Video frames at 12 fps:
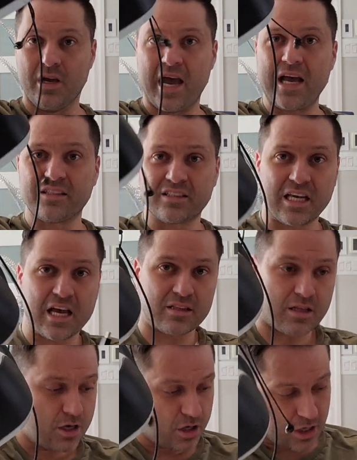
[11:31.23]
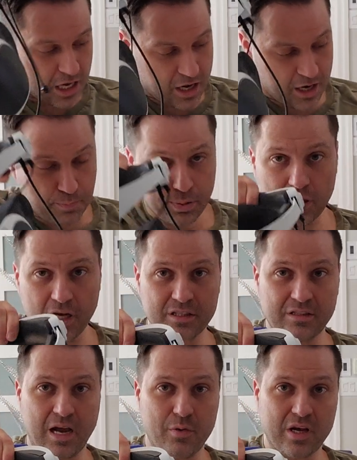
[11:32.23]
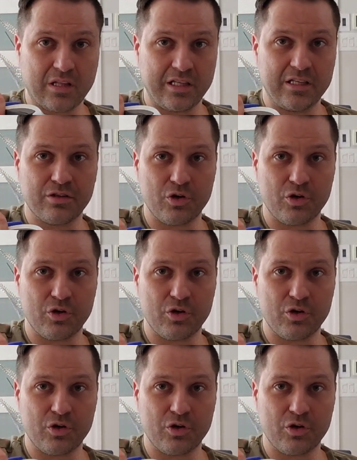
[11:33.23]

headset and plugged directly into